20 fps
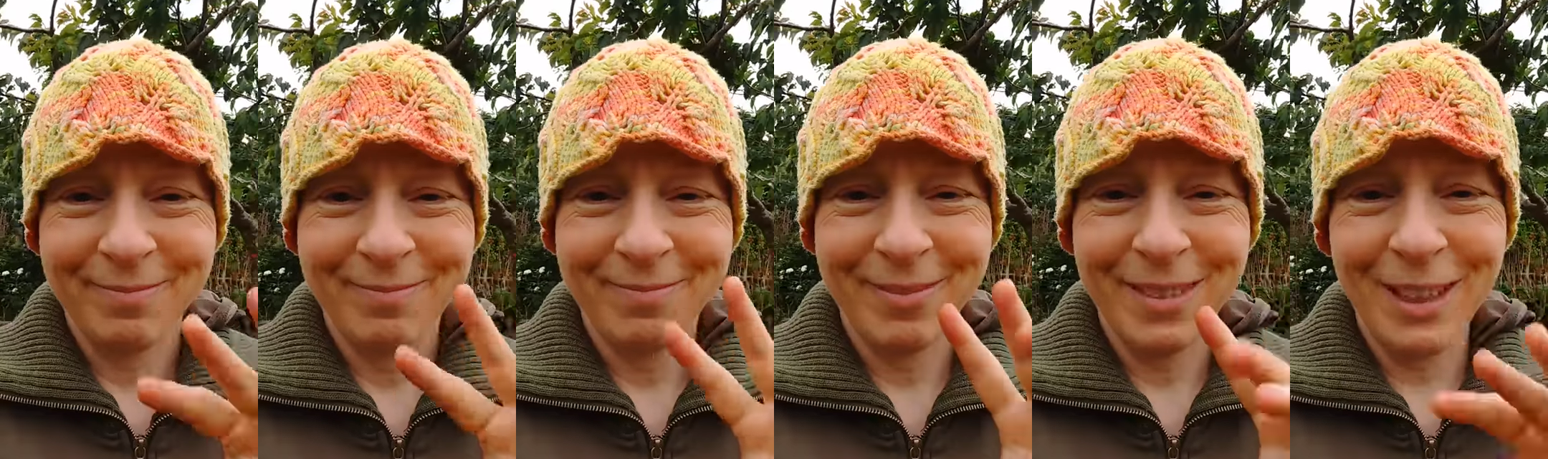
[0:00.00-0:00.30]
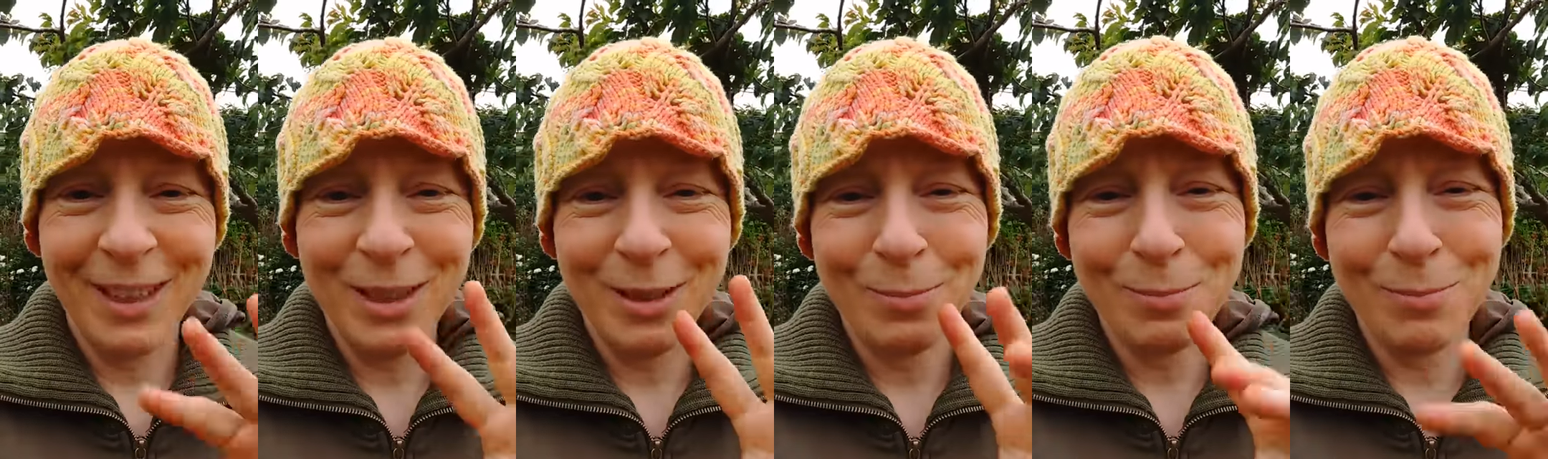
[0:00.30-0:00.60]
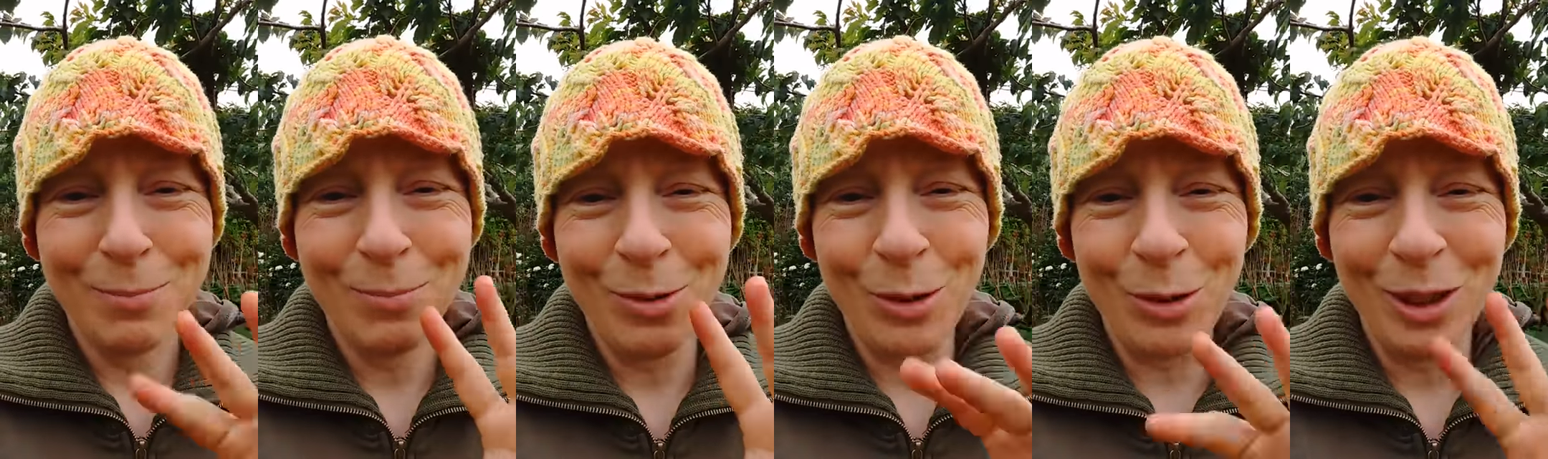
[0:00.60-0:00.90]
Good
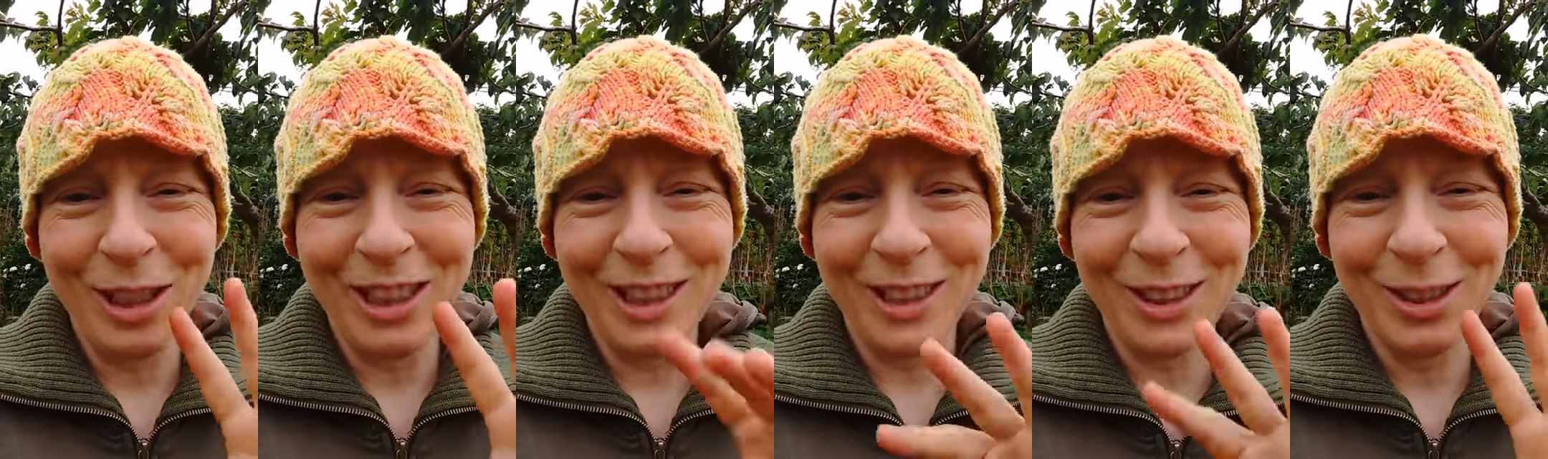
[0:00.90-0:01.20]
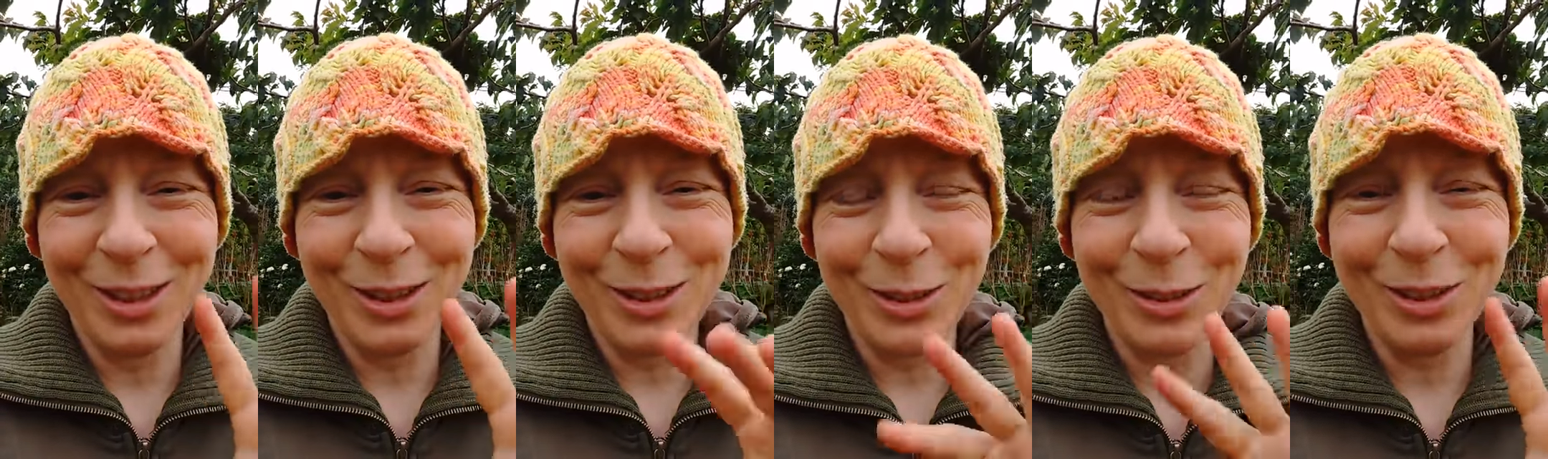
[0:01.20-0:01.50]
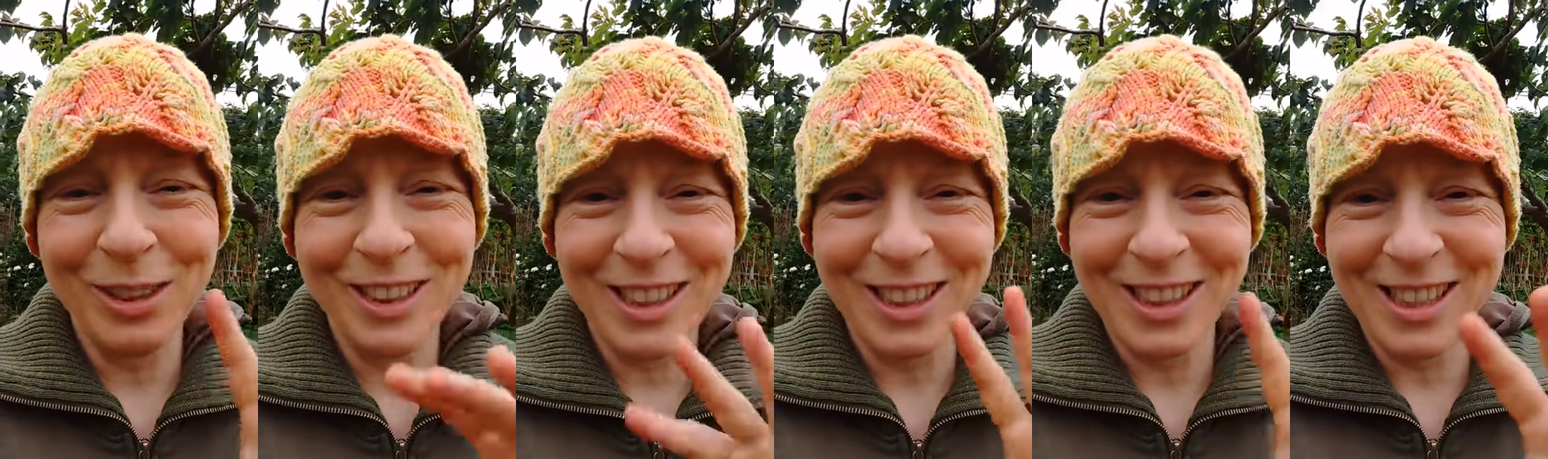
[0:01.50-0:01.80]
morning,
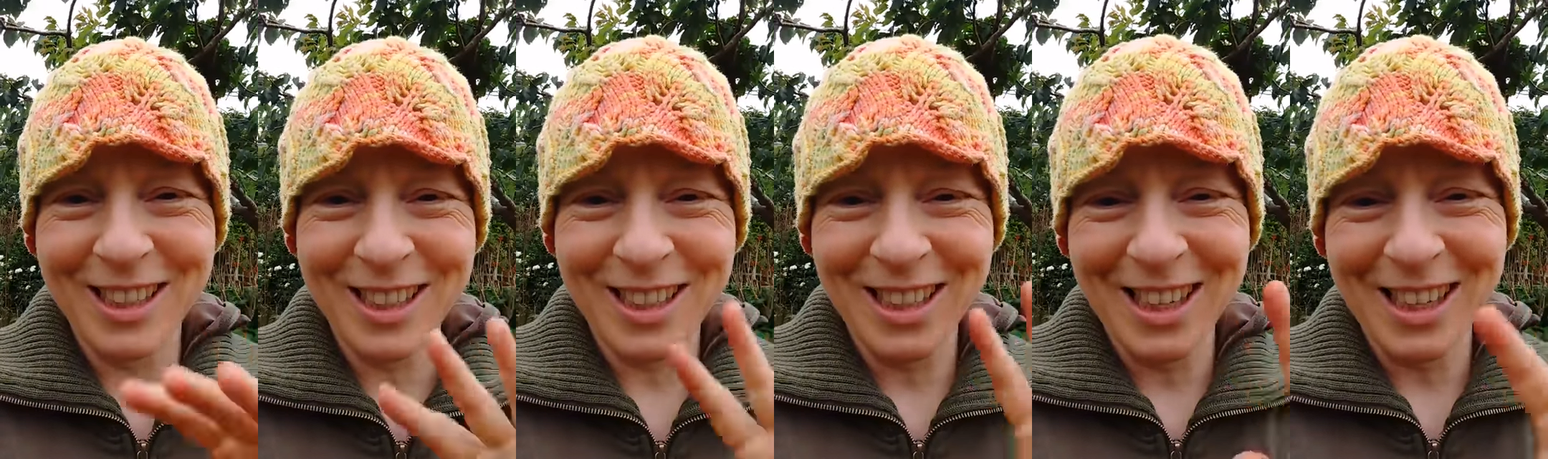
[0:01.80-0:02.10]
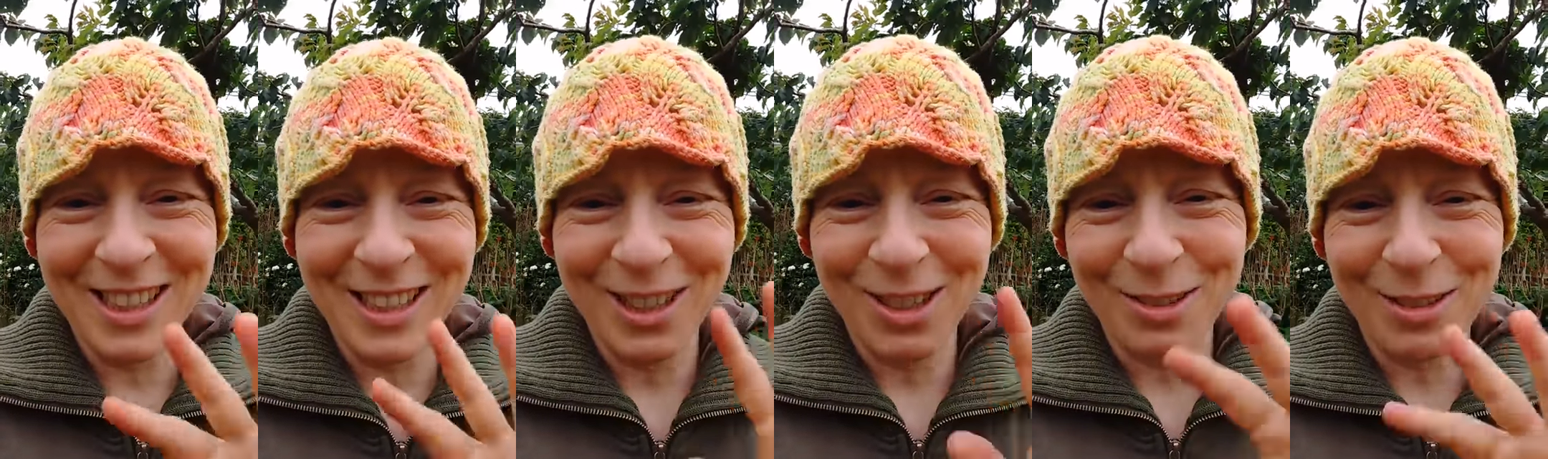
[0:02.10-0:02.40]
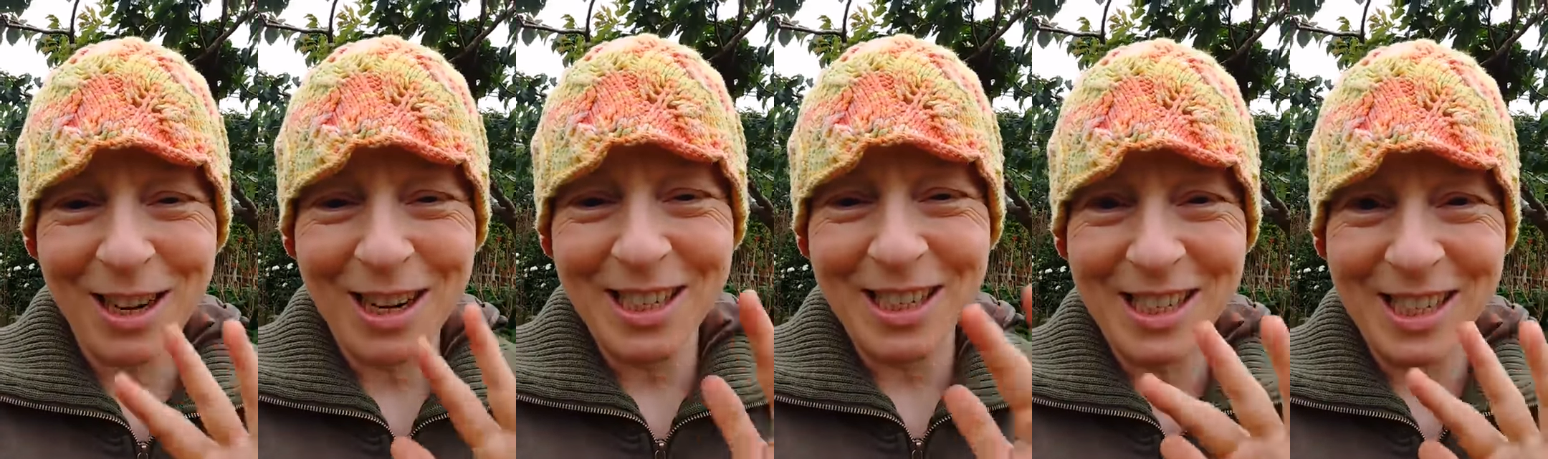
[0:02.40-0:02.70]
gorgeous. It's
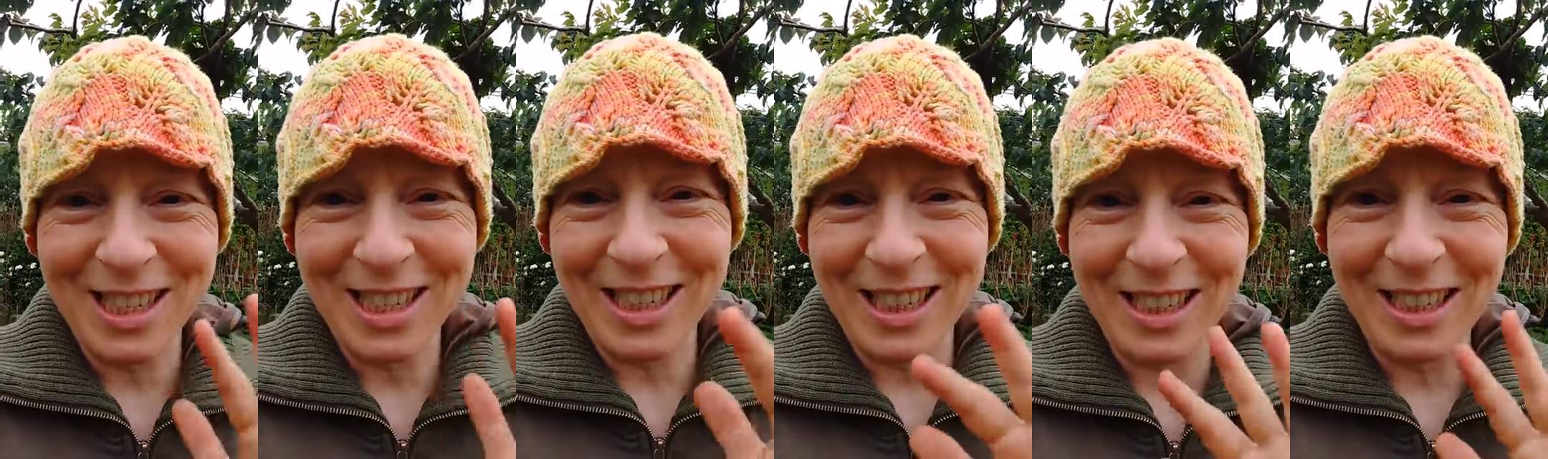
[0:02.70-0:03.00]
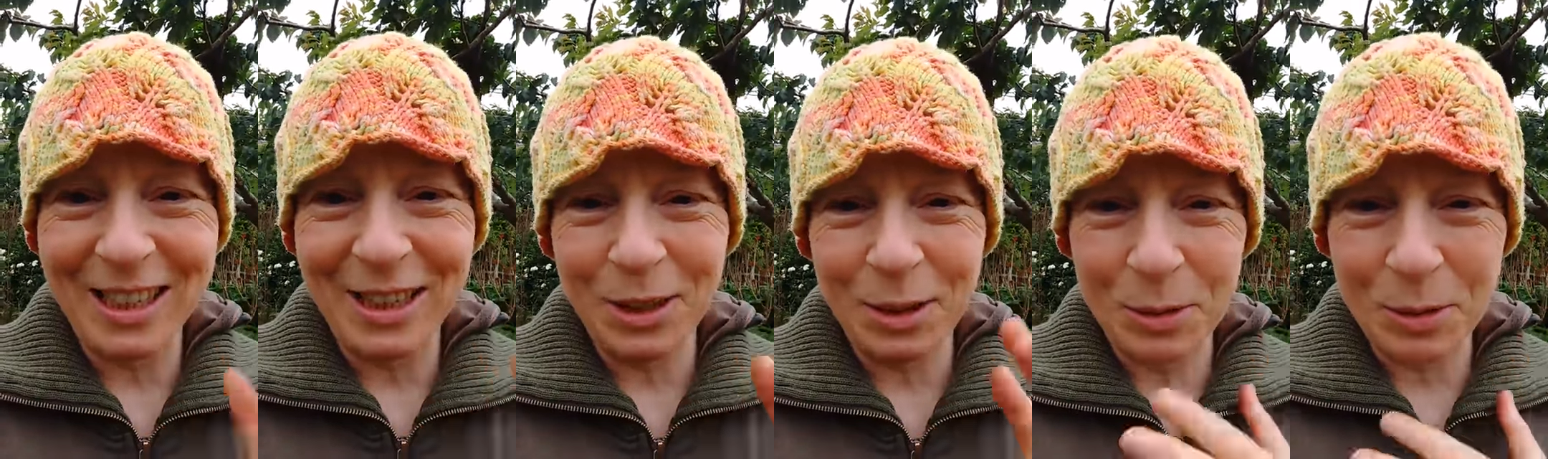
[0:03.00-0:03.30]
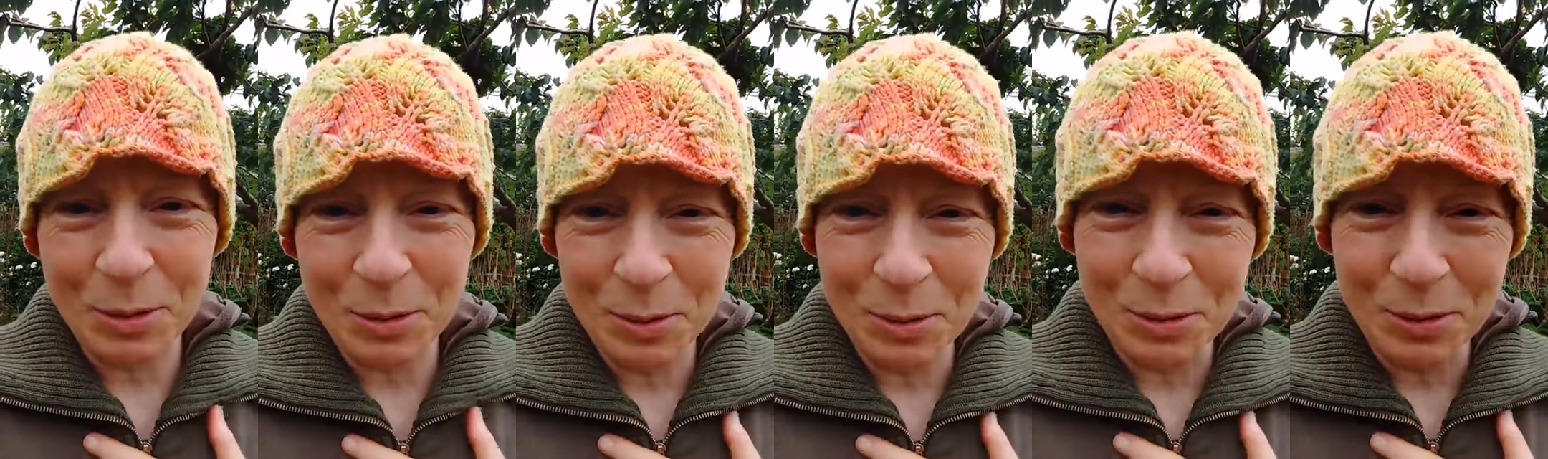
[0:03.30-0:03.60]
great to see
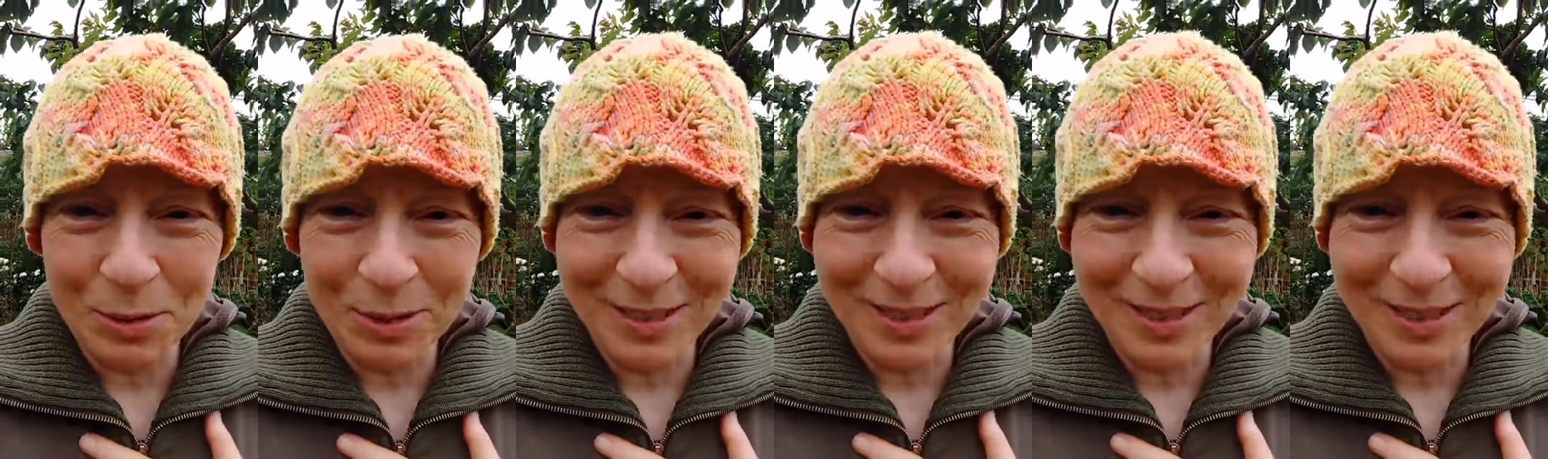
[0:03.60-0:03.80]
you.